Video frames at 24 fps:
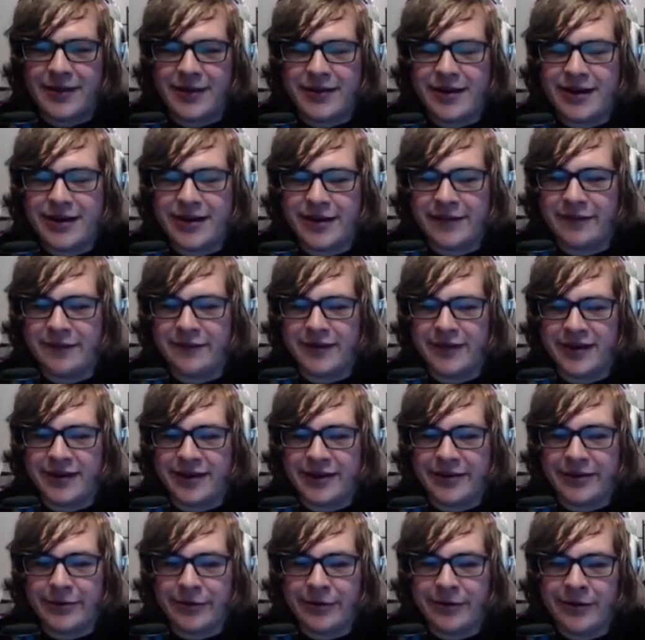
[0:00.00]
I think I got from
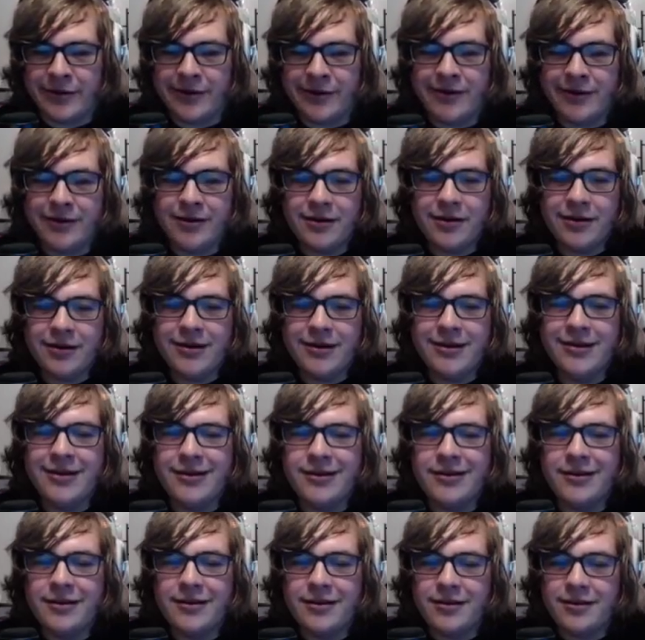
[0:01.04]
Fangamer.
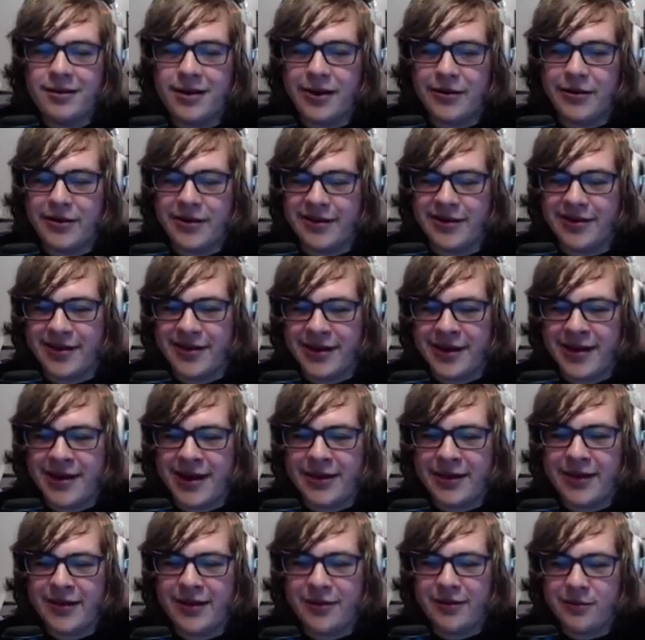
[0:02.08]
I want to say. I
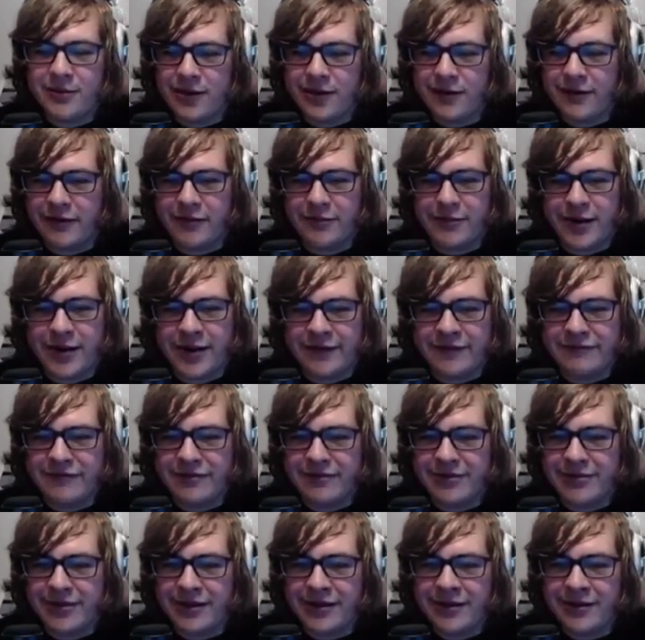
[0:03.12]
think it's the only one I've ever bought from
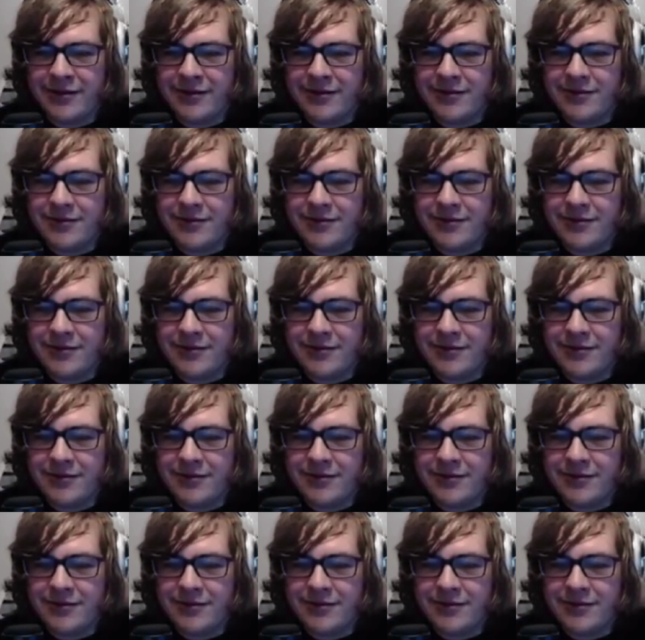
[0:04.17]
him though.